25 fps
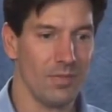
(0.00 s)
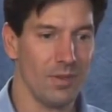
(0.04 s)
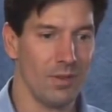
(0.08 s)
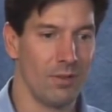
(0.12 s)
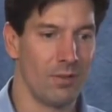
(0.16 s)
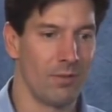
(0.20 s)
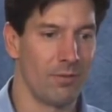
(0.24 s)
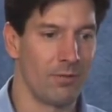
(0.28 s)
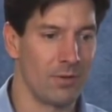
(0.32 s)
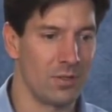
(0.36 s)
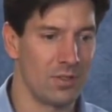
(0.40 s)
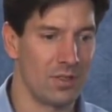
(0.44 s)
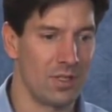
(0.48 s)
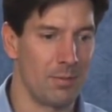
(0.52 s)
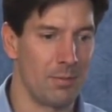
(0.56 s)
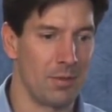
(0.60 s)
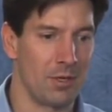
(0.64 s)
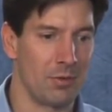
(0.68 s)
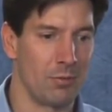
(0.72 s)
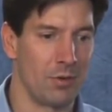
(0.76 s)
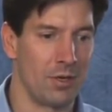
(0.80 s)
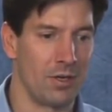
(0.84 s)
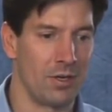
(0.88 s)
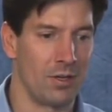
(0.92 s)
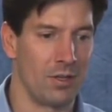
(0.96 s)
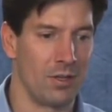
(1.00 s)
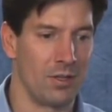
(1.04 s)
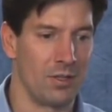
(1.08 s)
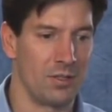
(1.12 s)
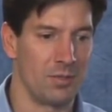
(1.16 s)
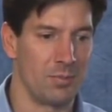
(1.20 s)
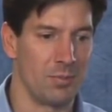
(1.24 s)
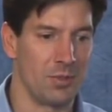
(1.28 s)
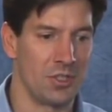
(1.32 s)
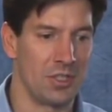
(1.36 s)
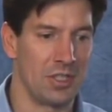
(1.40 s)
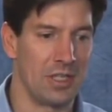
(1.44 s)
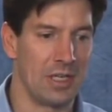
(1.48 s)
the first time I'd run it on this
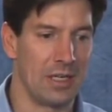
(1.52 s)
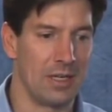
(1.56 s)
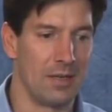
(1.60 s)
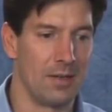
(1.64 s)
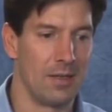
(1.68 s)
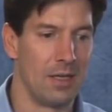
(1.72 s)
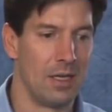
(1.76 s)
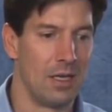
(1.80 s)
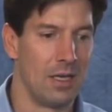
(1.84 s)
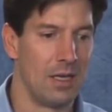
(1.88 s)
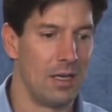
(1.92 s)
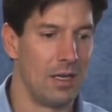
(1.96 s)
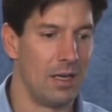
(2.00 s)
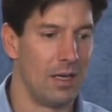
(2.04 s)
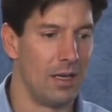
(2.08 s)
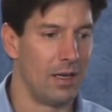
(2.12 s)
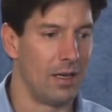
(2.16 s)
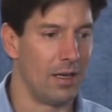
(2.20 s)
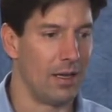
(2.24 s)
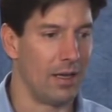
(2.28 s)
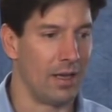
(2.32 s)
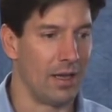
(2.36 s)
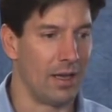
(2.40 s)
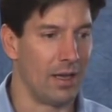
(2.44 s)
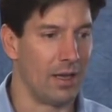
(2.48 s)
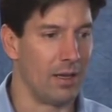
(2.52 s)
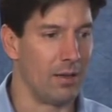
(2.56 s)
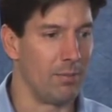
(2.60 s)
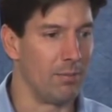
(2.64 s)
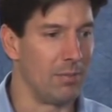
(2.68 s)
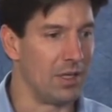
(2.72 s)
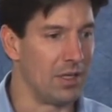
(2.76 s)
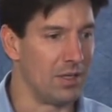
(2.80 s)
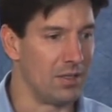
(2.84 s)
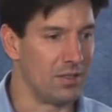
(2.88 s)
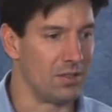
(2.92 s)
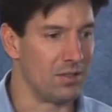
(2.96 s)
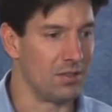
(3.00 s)
machine. And
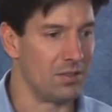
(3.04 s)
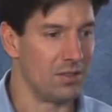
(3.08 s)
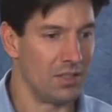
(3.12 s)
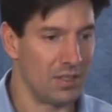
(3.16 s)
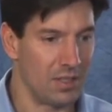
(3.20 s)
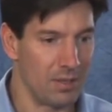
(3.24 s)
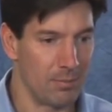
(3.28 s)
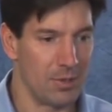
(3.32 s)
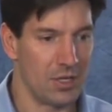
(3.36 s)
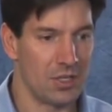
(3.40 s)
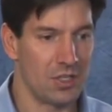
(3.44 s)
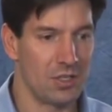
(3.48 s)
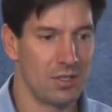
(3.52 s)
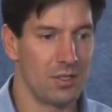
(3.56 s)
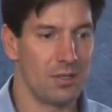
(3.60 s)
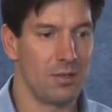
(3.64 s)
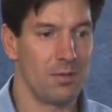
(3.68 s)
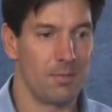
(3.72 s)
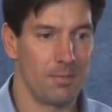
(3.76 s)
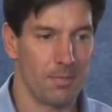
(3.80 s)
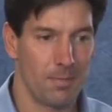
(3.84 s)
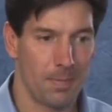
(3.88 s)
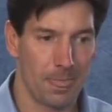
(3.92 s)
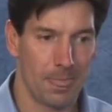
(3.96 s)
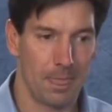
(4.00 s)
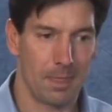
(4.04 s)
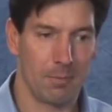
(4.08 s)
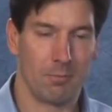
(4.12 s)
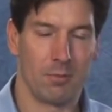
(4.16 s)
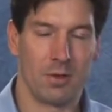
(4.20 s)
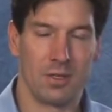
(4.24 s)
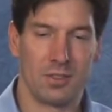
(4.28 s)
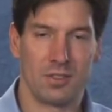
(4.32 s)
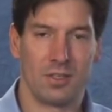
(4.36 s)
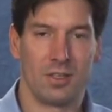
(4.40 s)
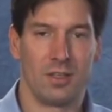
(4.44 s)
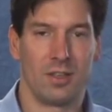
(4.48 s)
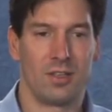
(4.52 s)
because it's decommissioned, it
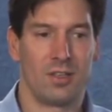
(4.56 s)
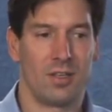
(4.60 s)
runs into the